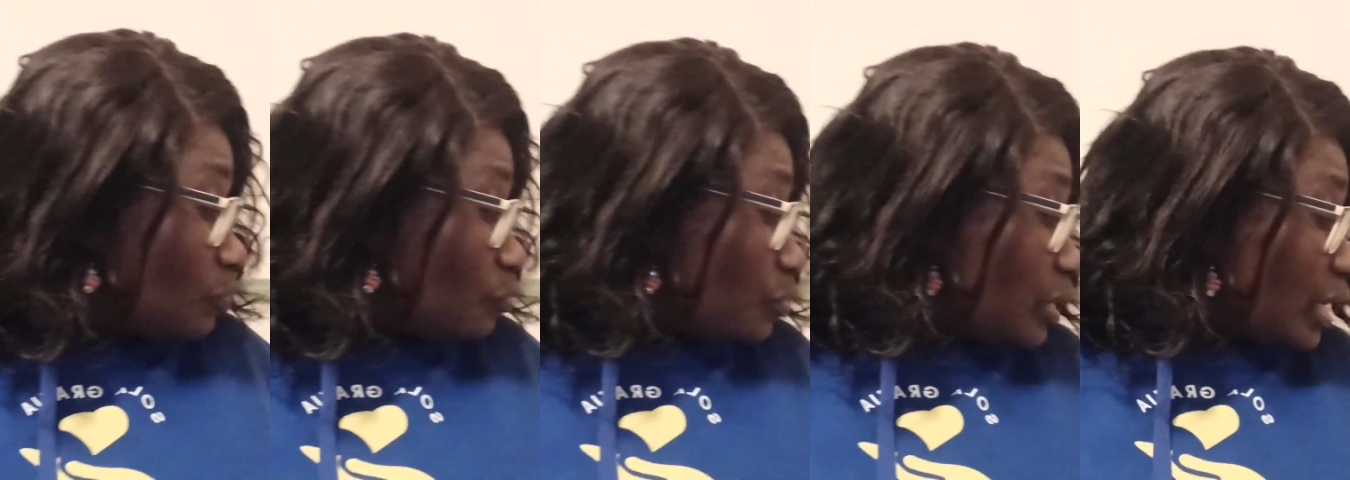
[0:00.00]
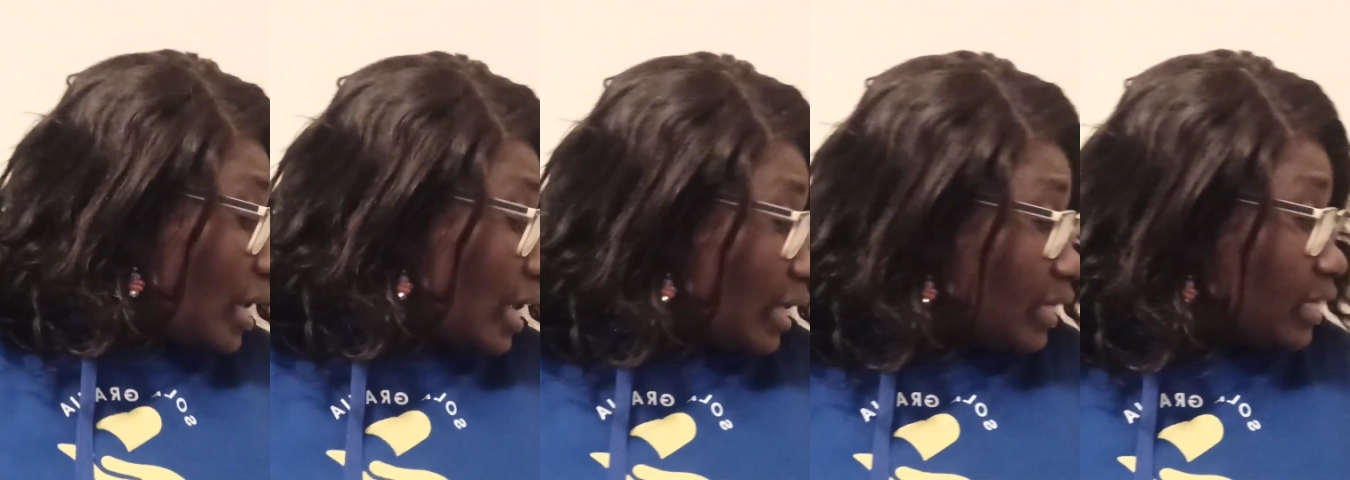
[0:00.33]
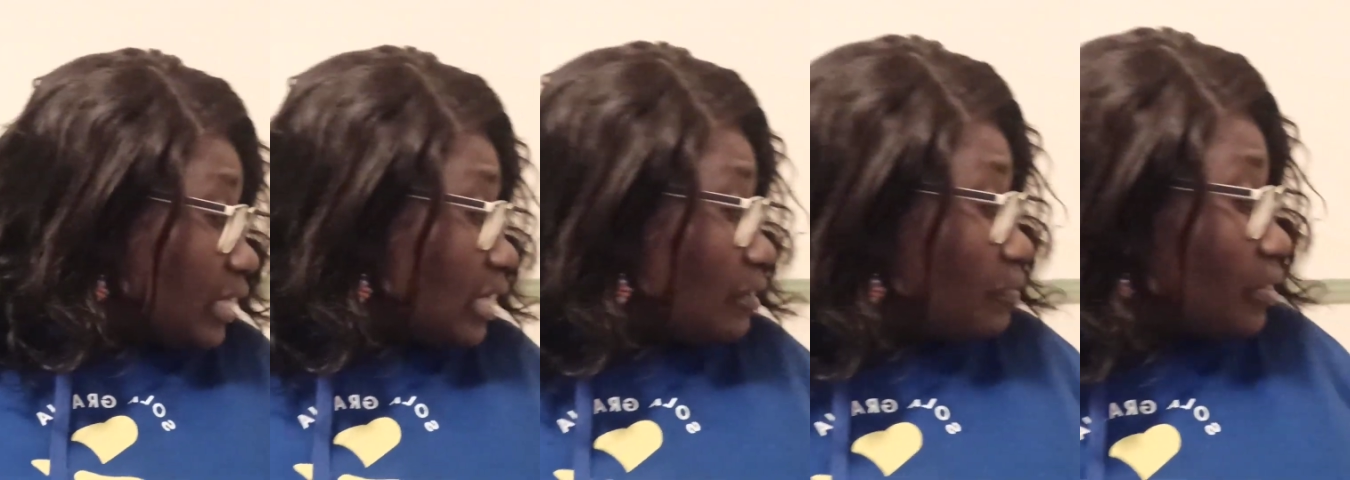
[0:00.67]
We are
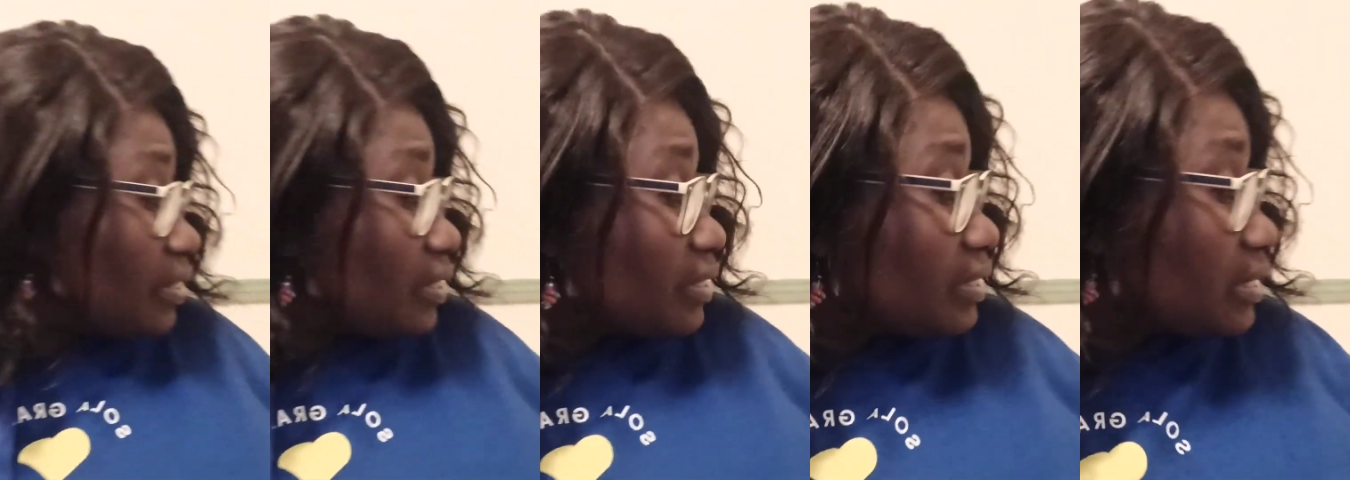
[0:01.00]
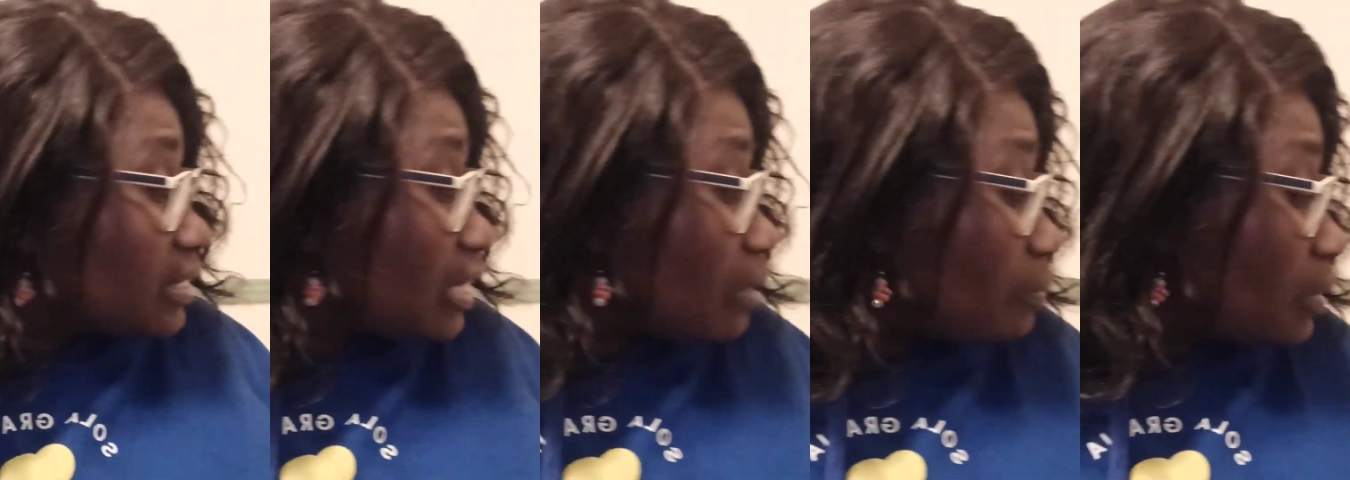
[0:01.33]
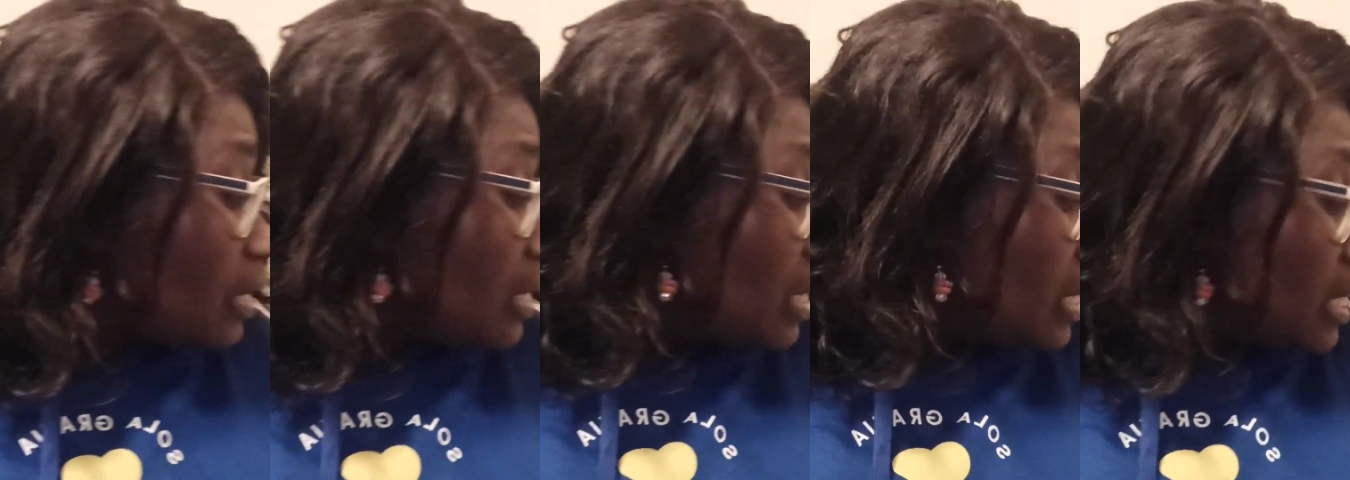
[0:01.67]
never the same.
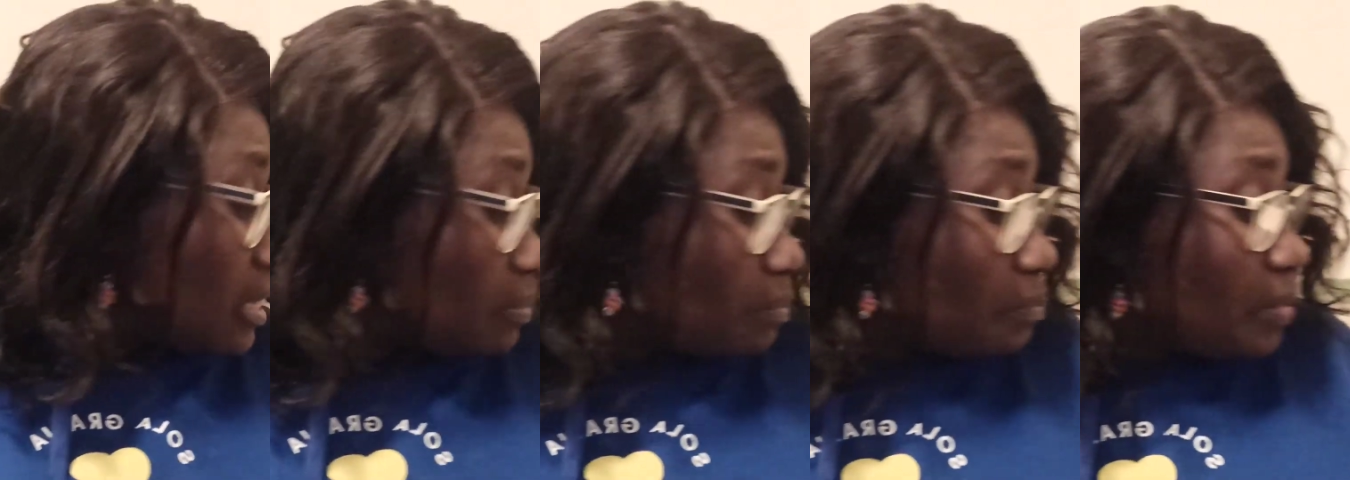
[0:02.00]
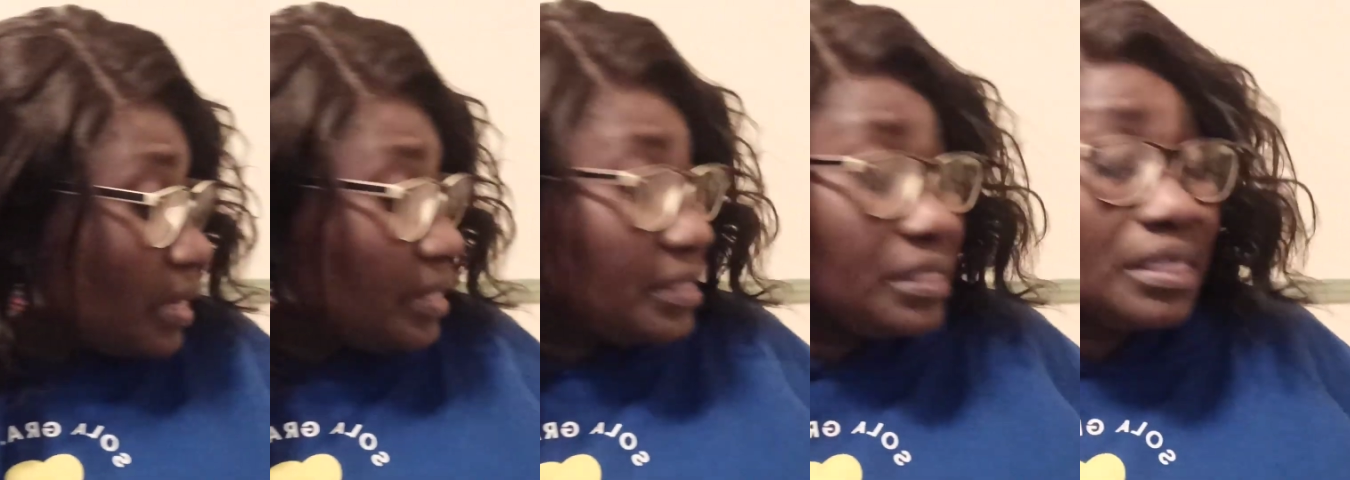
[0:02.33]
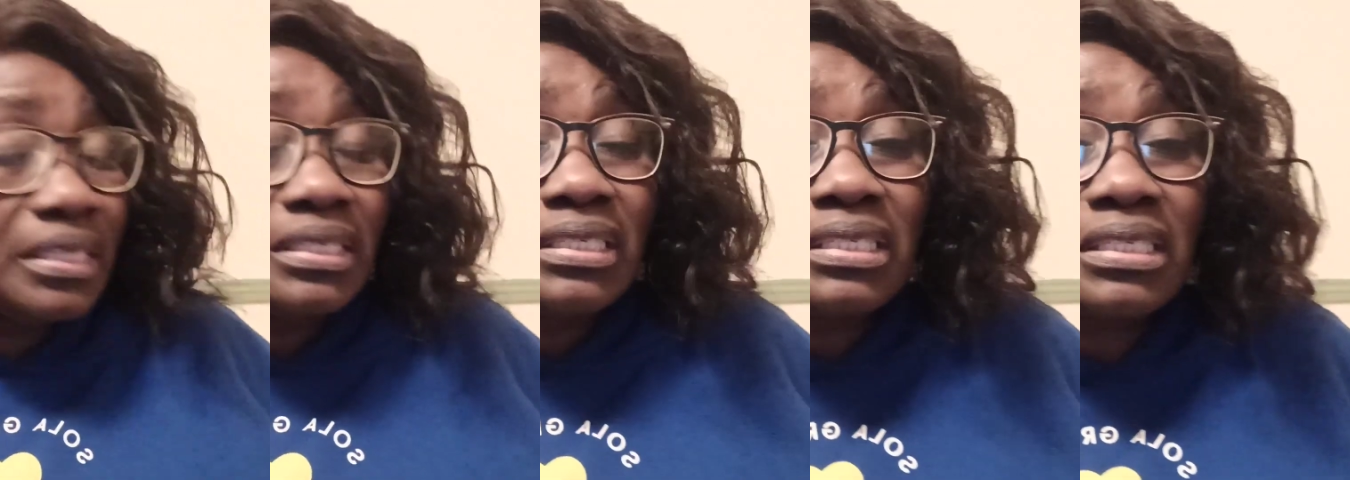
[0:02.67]
He makes
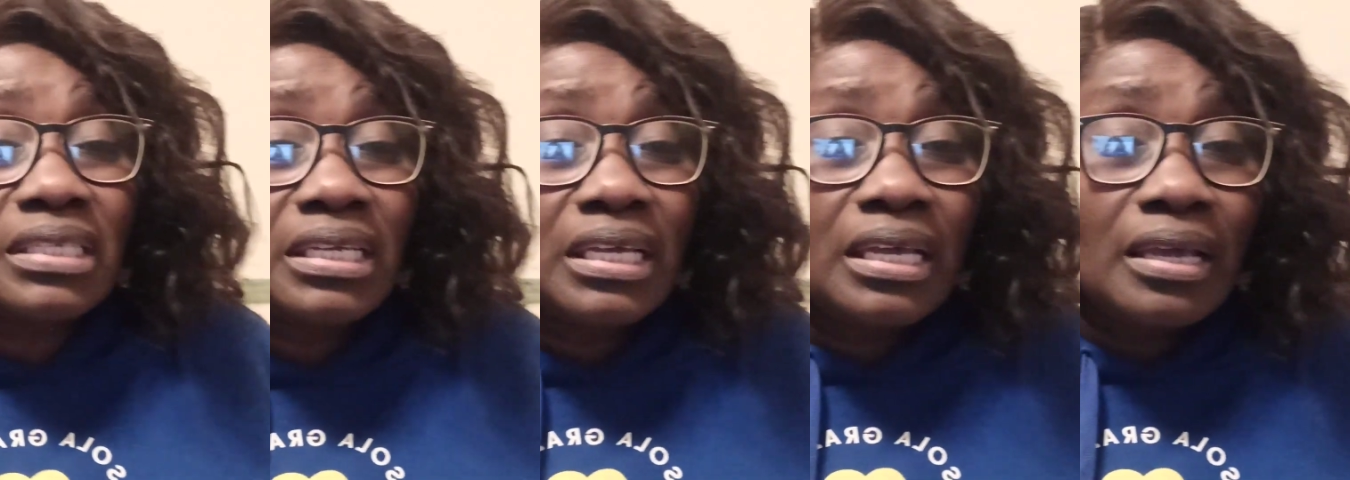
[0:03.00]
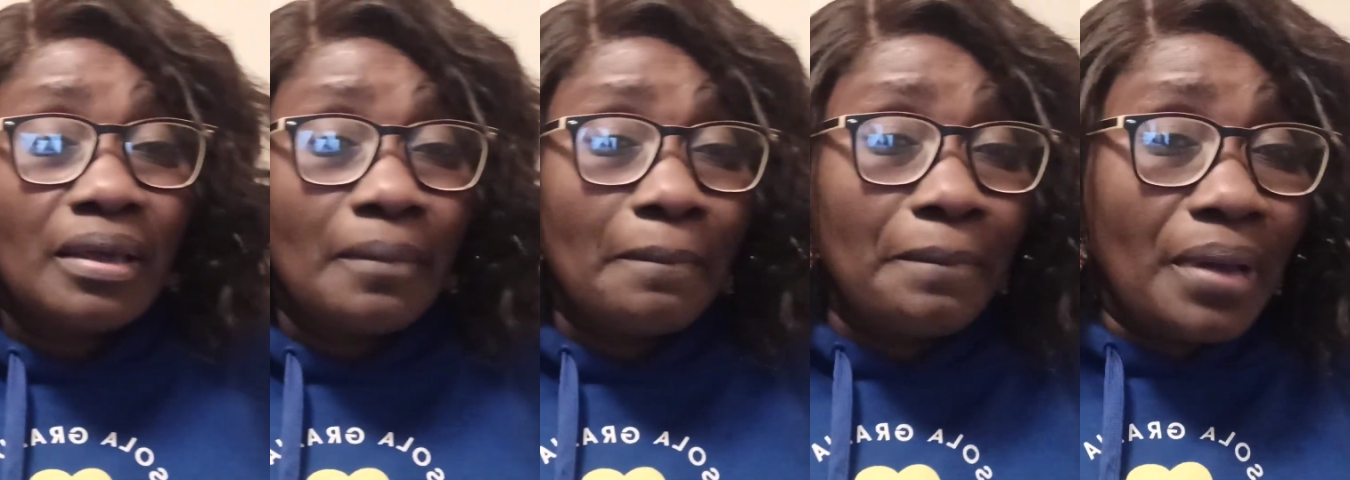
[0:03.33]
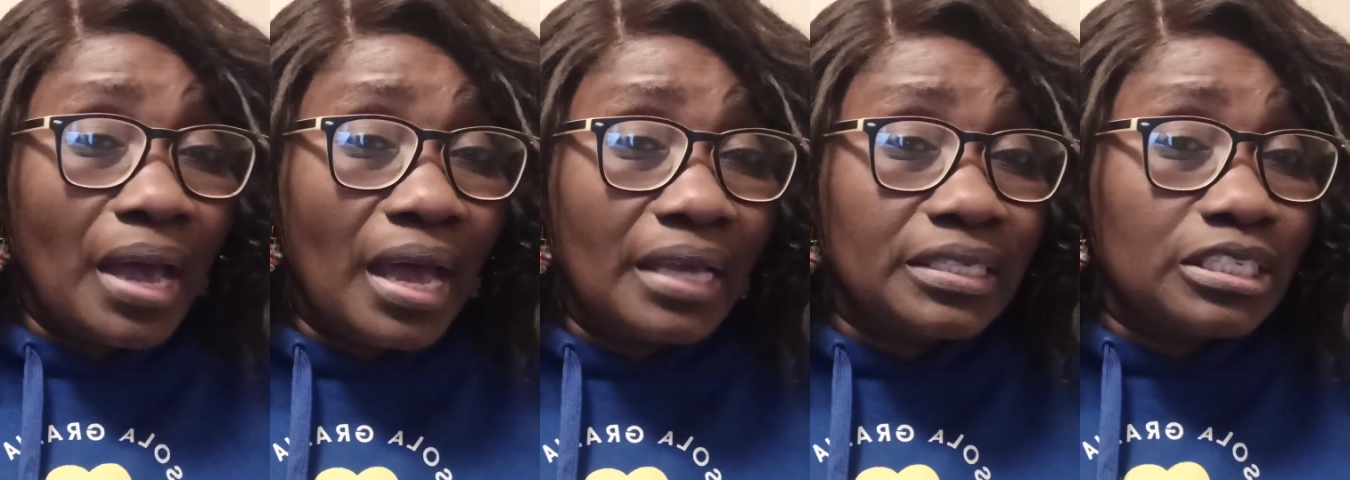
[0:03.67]
us
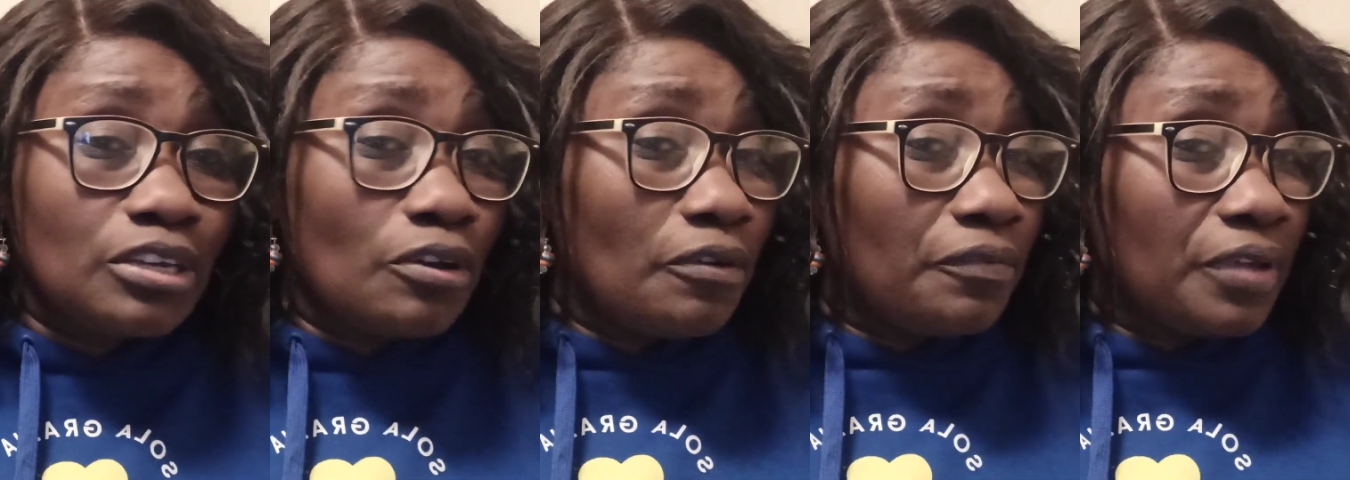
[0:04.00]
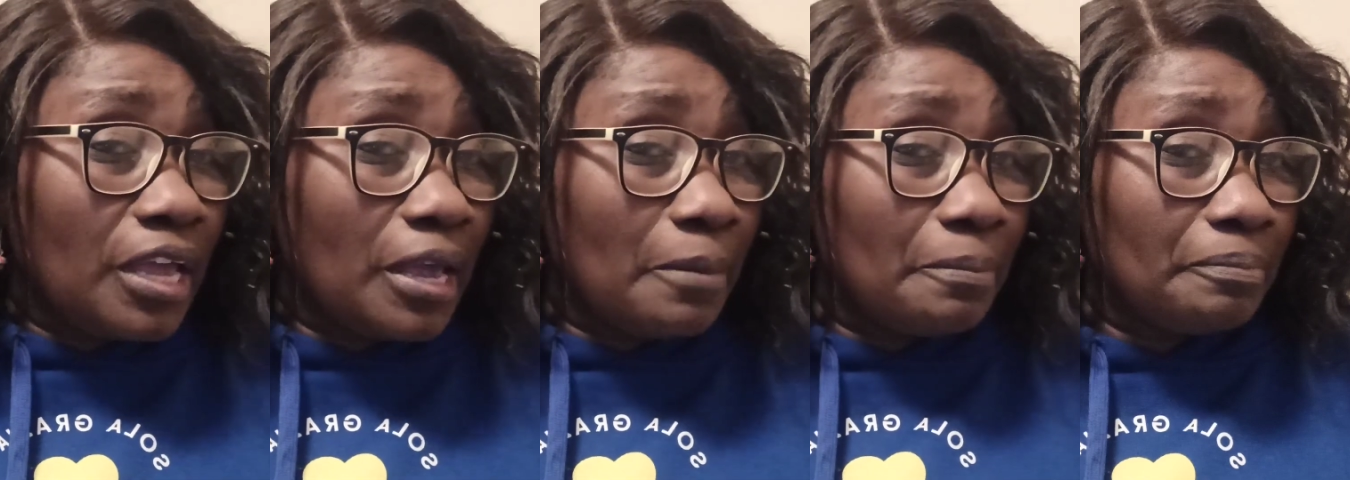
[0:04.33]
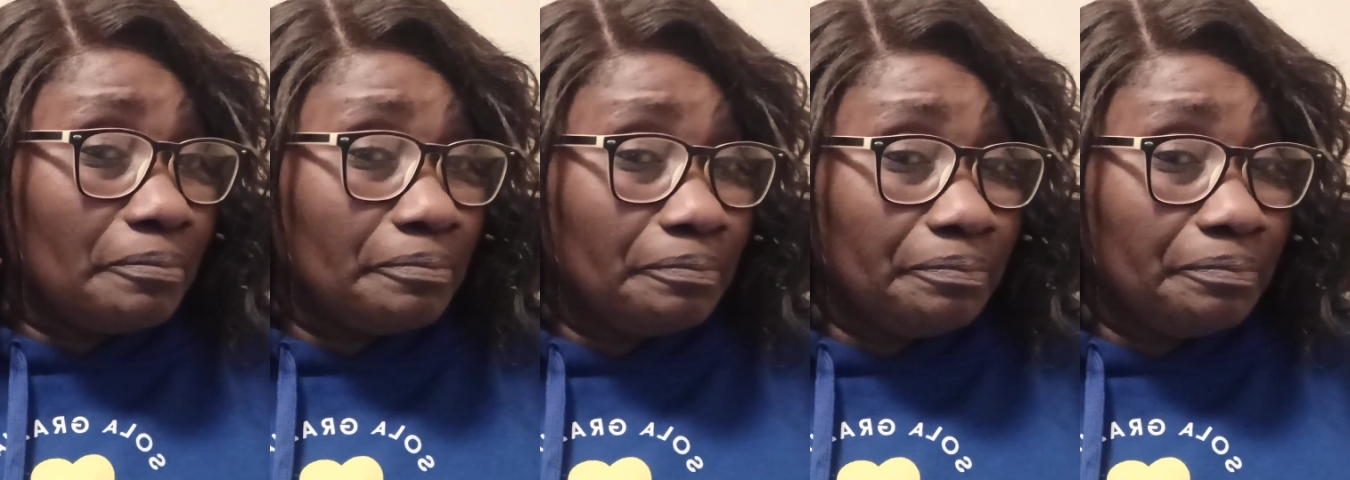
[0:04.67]
part of him.